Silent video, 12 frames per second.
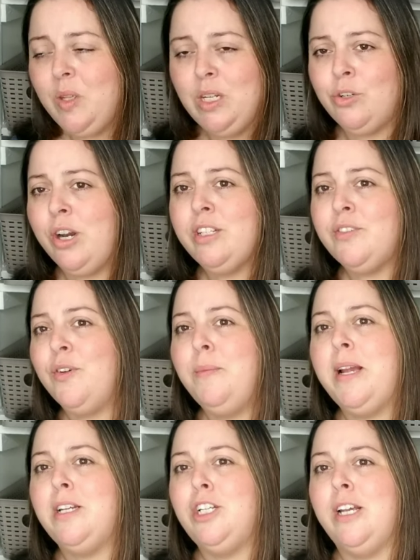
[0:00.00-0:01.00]

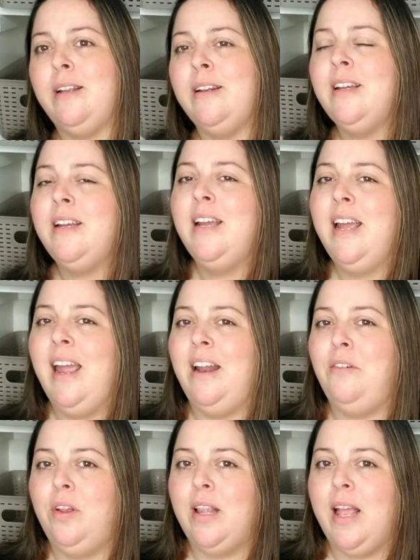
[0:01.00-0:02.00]
transformation, and
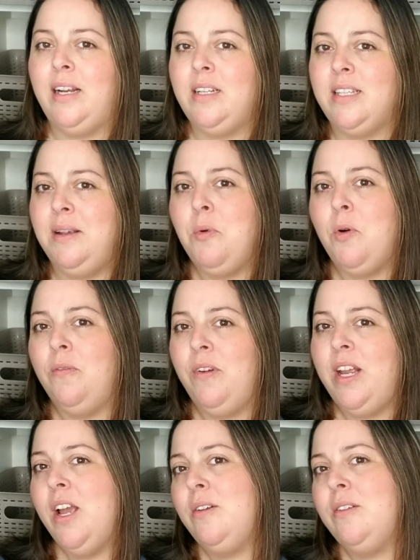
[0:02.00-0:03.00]
if you'd like to see more
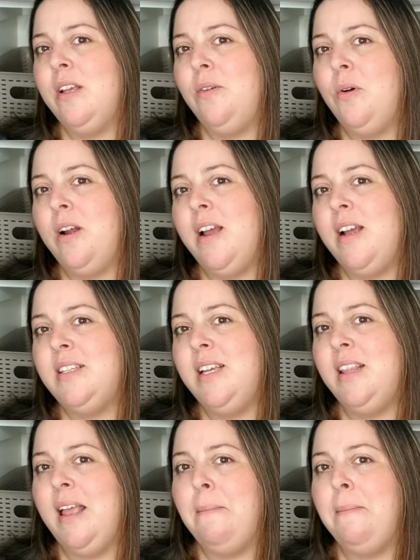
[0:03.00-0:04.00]
videos on
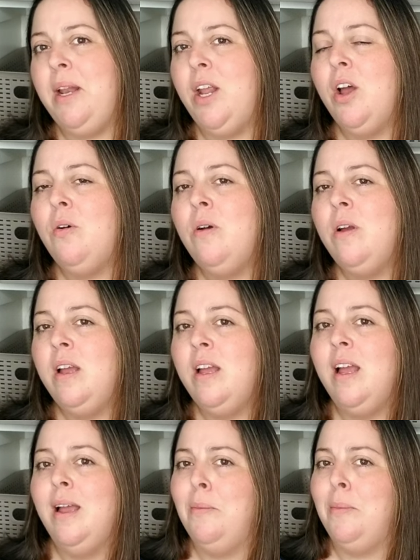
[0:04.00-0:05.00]
organizing, let me know
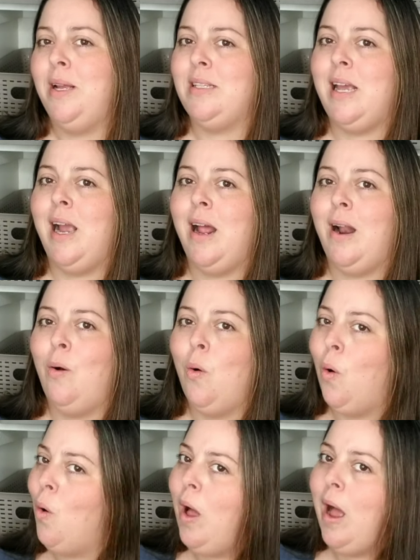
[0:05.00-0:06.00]
because I got a
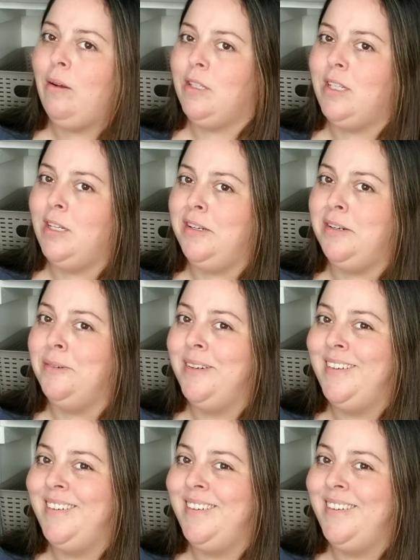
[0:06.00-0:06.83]
whole house to do.